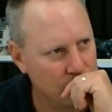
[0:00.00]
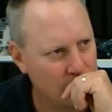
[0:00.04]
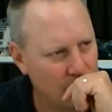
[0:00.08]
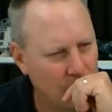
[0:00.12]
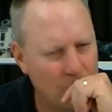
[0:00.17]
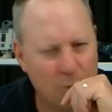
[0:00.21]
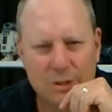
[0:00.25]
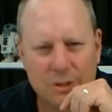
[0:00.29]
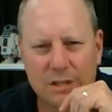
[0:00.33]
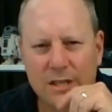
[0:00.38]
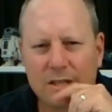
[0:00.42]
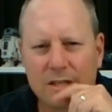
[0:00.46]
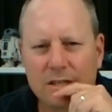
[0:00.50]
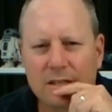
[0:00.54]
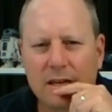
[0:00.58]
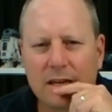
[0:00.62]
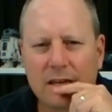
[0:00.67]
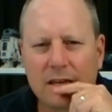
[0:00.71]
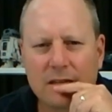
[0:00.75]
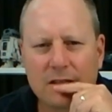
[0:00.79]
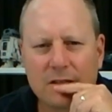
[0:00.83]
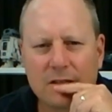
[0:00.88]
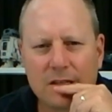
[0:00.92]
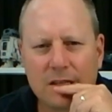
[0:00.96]
Was there
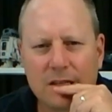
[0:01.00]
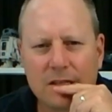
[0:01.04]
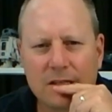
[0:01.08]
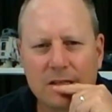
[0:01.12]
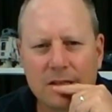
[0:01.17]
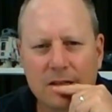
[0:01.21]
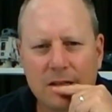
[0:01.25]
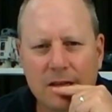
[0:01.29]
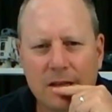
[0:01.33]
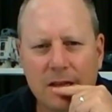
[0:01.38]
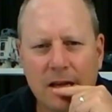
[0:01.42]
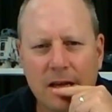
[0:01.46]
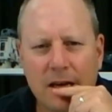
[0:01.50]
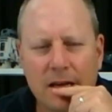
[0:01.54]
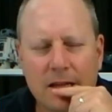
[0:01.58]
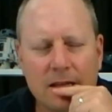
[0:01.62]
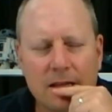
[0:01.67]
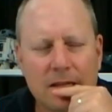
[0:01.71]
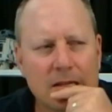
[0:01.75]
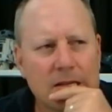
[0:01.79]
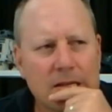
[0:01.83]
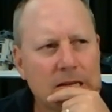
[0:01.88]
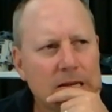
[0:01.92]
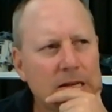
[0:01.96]
second season of it?
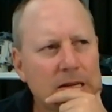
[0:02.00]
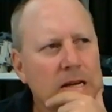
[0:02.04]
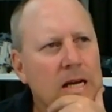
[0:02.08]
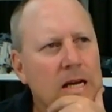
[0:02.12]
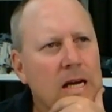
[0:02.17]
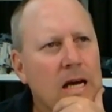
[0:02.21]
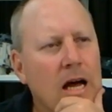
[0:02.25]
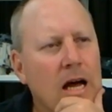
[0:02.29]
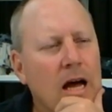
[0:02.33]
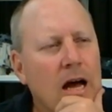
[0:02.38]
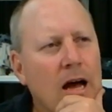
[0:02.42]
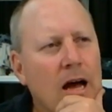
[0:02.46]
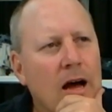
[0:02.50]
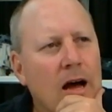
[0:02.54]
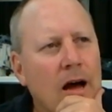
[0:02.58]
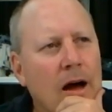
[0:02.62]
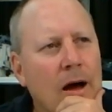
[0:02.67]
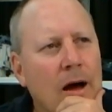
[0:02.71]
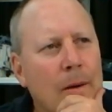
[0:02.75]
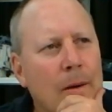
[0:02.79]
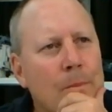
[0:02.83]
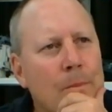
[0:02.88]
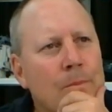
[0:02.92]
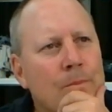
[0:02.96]

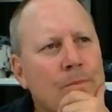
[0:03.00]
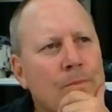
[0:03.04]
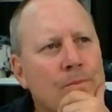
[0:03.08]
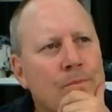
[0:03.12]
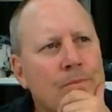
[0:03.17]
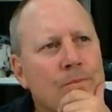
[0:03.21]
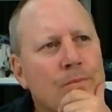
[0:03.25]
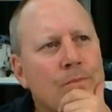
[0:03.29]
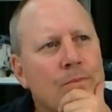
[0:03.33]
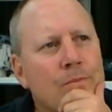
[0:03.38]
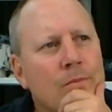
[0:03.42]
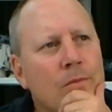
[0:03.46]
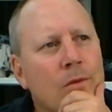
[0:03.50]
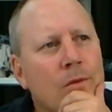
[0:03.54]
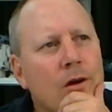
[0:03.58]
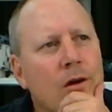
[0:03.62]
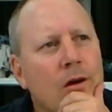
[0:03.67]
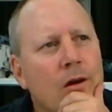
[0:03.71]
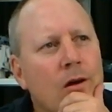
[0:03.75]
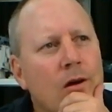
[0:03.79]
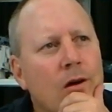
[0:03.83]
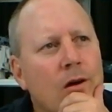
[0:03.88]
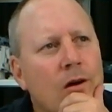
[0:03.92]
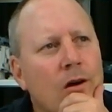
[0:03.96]

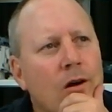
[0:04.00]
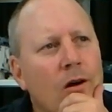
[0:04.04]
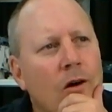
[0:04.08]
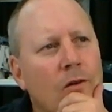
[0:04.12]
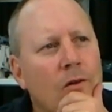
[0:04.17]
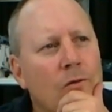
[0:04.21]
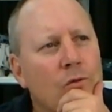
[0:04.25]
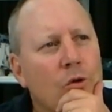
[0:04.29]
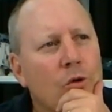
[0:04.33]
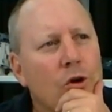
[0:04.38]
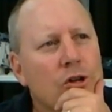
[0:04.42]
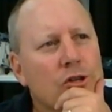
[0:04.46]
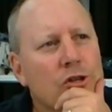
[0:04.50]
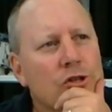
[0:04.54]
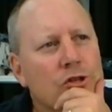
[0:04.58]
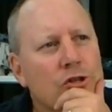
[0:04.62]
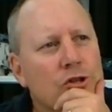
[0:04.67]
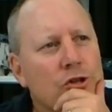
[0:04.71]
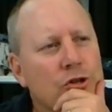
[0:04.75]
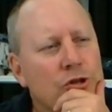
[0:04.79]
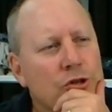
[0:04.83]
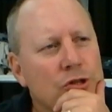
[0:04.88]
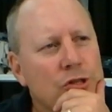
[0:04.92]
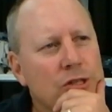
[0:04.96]
I've watched
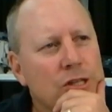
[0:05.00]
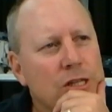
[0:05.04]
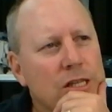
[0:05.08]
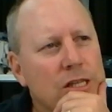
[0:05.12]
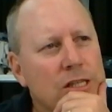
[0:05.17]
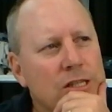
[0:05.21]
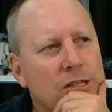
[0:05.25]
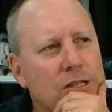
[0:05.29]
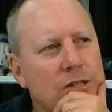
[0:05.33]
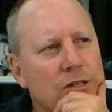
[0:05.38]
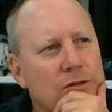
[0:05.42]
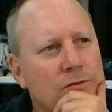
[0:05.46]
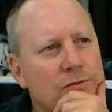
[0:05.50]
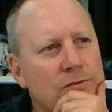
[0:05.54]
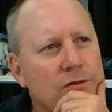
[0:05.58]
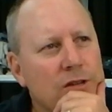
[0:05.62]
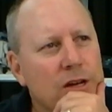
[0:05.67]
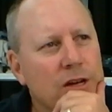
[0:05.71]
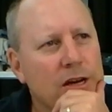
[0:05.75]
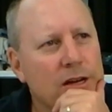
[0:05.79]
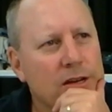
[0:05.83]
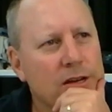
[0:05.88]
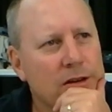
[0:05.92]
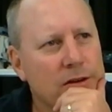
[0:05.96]
2 seasons of
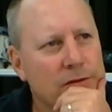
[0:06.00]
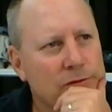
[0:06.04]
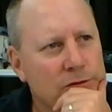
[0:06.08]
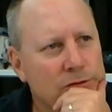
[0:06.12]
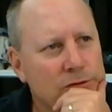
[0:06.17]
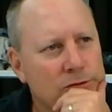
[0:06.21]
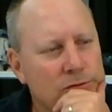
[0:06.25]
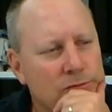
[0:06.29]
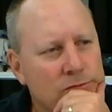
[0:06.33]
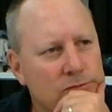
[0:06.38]
Daredevil.